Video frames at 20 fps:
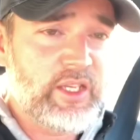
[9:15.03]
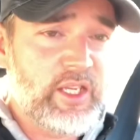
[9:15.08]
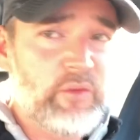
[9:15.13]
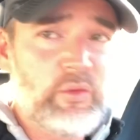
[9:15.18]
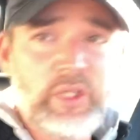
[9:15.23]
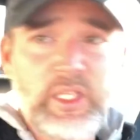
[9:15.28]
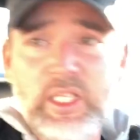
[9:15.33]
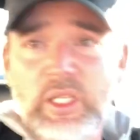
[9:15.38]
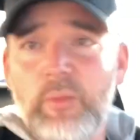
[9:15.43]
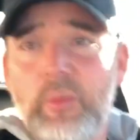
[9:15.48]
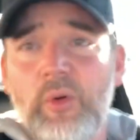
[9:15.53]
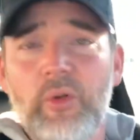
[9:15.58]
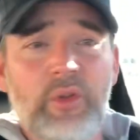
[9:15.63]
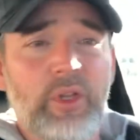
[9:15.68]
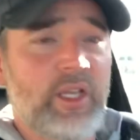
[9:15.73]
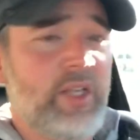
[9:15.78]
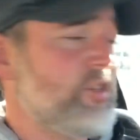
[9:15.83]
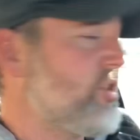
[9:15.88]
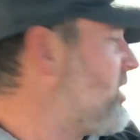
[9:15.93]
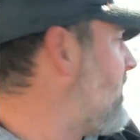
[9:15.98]
think we need to pull
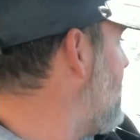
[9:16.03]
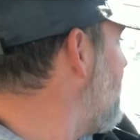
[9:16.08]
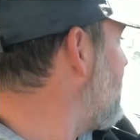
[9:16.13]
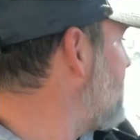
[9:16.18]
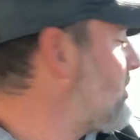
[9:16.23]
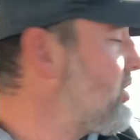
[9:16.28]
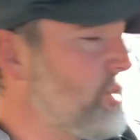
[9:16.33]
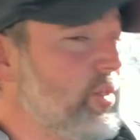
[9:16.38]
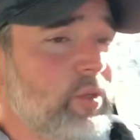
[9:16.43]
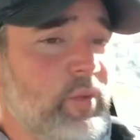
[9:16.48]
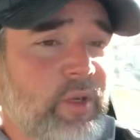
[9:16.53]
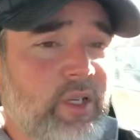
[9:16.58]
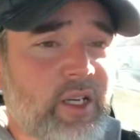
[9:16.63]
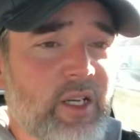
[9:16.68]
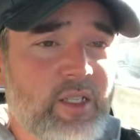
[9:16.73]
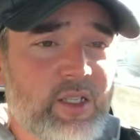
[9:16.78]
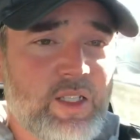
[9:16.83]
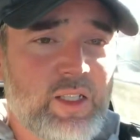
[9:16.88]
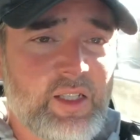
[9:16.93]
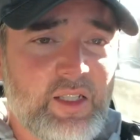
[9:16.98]
the engine out too,
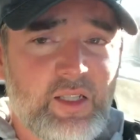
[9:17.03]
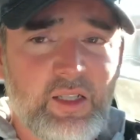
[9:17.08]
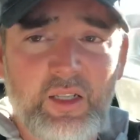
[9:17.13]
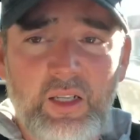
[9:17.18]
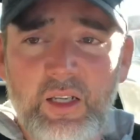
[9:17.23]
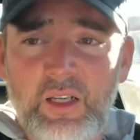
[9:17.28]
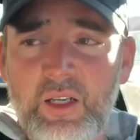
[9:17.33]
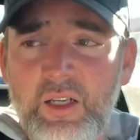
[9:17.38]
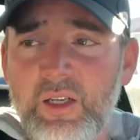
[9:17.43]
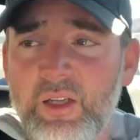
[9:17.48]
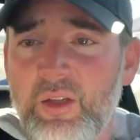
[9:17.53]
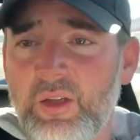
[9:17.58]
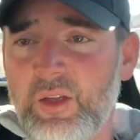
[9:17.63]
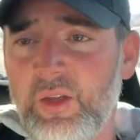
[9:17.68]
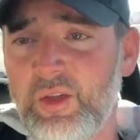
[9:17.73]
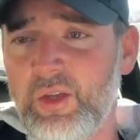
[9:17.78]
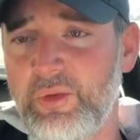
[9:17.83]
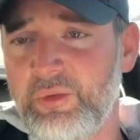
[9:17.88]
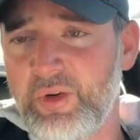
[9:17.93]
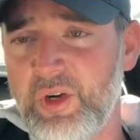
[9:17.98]
because
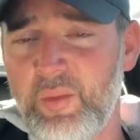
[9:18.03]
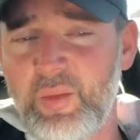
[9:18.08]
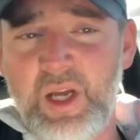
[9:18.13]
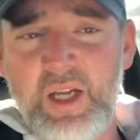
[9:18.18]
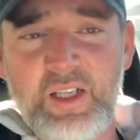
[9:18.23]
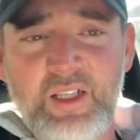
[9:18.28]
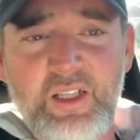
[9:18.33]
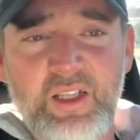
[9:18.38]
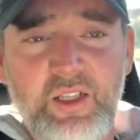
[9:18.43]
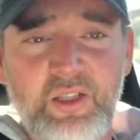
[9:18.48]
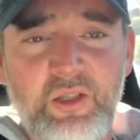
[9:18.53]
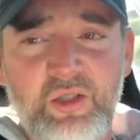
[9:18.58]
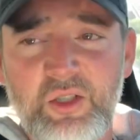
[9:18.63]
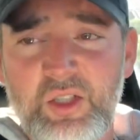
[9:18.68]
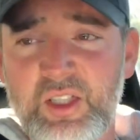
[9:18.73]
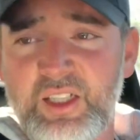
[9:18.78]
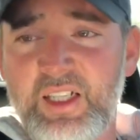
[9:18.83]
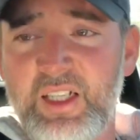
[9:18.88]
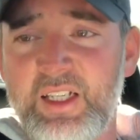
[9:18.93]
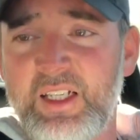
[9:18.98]
the rear main seal
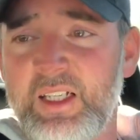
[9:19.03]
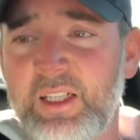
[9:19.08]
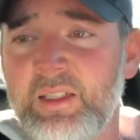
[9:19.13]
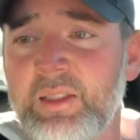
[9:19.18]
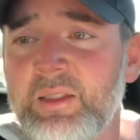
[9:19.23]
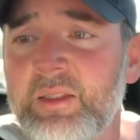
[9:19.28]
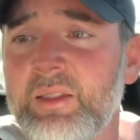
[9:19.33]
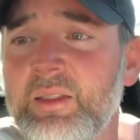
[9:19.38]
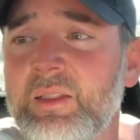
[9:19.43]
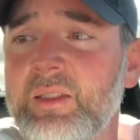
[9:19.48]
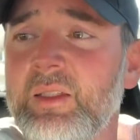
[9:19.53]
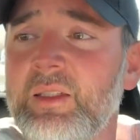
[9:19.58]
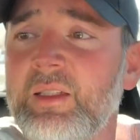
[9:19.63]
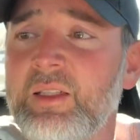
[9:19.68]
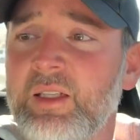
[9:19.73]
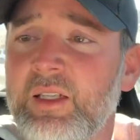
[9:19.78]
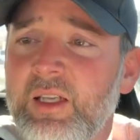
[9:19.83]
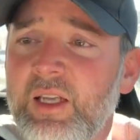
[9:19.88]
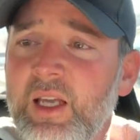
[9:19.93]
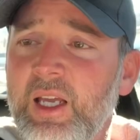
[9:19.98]
is leaking.
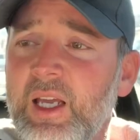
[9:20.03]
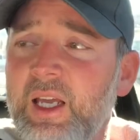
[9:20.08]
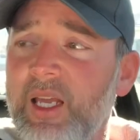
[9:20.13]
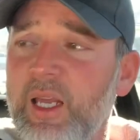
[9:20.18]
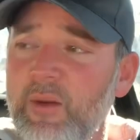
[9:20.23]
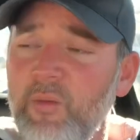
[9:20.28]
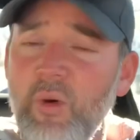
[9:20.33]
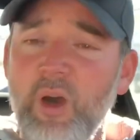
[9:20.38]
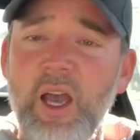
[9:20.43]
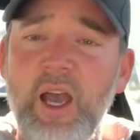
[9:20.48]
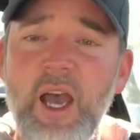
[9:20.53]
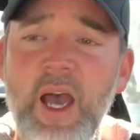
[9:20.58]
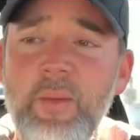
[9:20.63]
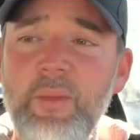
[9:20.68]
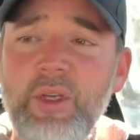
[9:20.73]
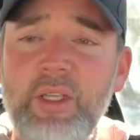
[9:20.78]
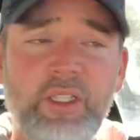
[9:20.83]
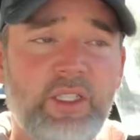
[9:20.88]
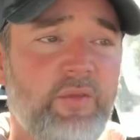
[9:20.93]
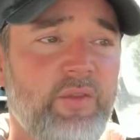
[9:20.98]
And what
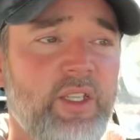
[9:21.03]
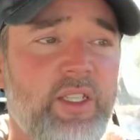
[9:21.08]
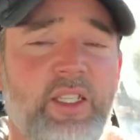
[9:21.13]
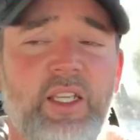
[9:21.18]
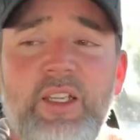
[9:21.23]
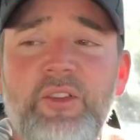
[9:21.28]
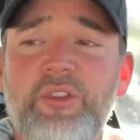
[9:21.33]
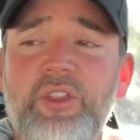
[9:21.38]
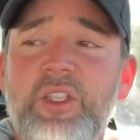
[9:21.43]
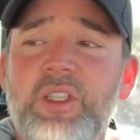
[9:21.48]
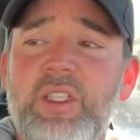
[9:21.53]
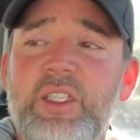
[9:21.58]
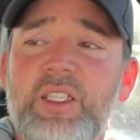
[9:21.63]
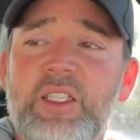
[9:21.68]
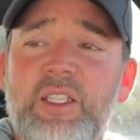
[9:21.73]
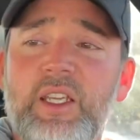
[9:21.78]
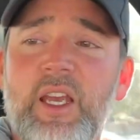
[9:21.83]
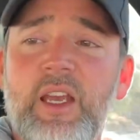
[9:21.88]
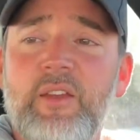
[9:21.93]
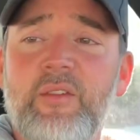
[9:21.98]
happens if these engines
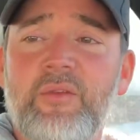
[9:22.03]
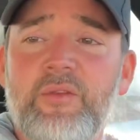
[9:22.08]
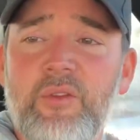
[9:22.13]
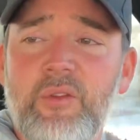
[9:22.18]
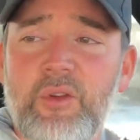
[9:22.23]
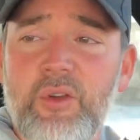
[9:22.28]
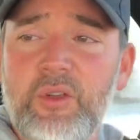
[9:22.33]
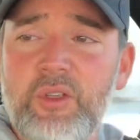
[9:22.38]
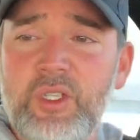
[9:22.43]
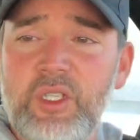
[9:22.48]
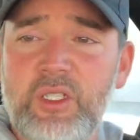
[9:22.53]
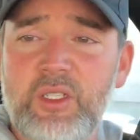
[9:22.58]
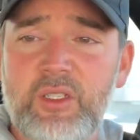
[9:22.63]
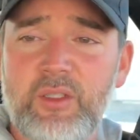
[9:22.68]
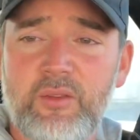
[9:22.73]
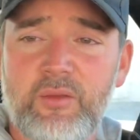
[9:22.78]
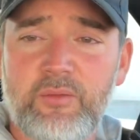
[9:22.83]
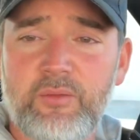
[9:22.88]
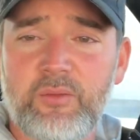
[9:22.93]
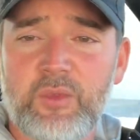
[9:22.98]
set for
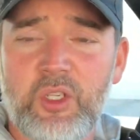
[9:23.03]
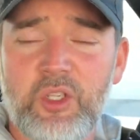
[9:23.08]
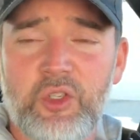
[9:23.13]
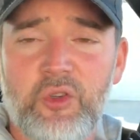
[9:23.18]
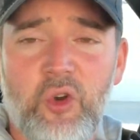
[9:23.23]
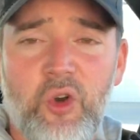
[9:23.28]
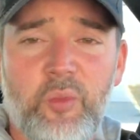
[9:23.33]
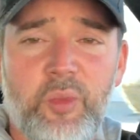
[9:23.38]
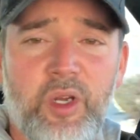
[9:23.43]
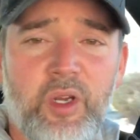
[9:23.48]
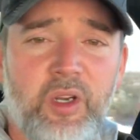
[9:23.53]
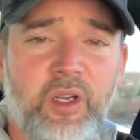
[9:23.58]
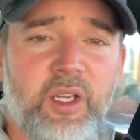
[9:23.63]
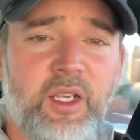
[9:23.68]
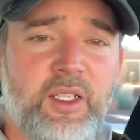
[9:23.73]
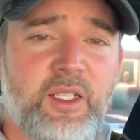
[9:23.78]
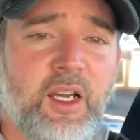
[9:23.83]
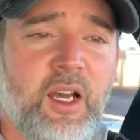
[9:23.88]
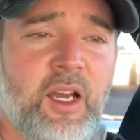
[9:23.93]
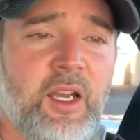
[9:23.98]
just a short
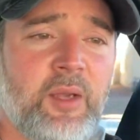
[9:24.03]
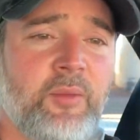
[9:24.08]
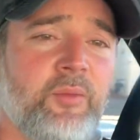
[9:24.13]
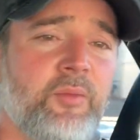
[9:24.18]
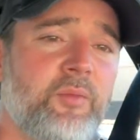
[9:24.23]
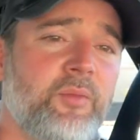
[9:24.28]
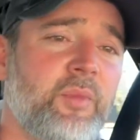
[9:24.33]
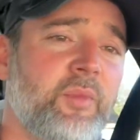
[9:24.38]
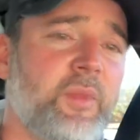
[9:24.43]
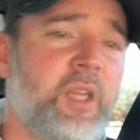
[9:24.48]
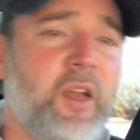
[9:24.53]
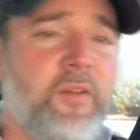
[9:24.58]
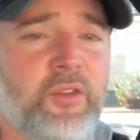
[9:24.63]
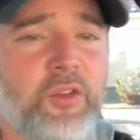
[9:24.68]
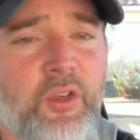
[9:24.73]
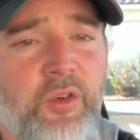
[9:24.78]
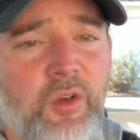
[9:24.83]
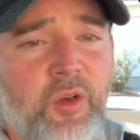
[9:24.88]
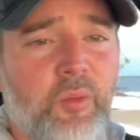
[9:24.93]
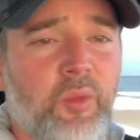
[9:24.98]
period of time after
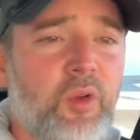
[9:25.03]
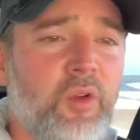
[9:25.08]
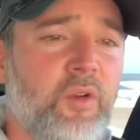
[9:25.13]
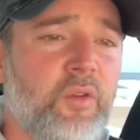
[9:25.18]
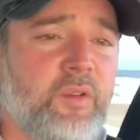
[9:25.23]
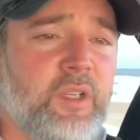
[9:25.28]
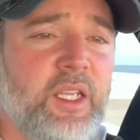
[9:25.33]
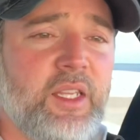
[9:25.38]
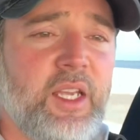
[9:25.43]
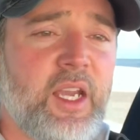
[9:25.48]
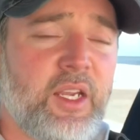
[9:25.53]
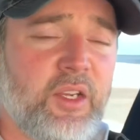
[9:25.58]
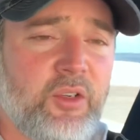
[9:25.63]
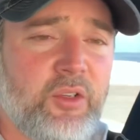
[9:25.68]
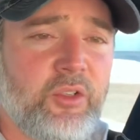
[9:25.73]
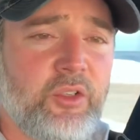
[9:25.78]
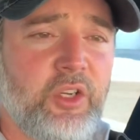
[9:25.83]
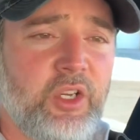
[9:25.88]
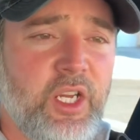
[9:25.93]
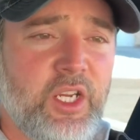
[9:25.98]
they're removed, and that
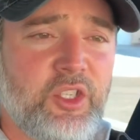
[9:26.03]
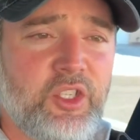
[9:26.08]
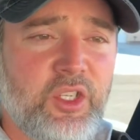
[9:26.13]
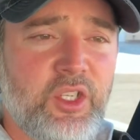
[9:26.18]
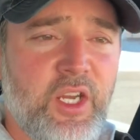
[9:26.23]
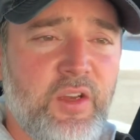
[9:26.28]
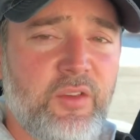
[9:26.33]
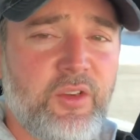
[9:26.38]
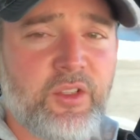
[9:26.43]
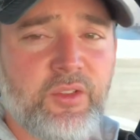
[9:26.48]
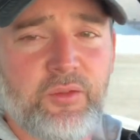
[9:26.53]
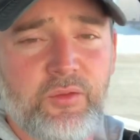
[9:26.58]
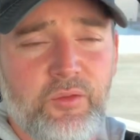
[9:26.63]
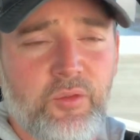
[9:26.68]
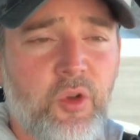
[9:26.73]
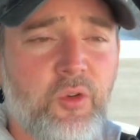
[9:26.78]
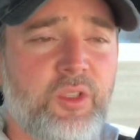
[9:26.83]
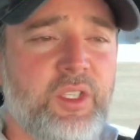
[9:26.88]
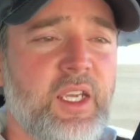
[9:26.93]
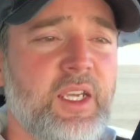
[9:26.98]
your engine never
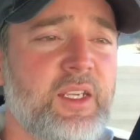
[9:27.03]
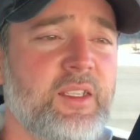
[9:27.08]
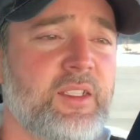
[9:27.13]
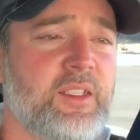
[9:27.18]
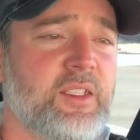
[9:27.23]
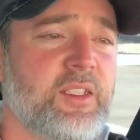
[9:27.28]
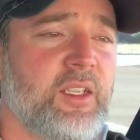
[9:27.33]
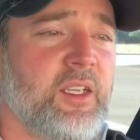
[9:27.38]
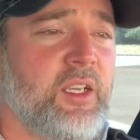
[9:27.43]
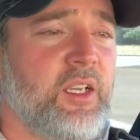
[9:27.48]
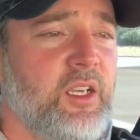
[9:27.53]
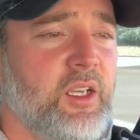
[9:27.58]
rotates,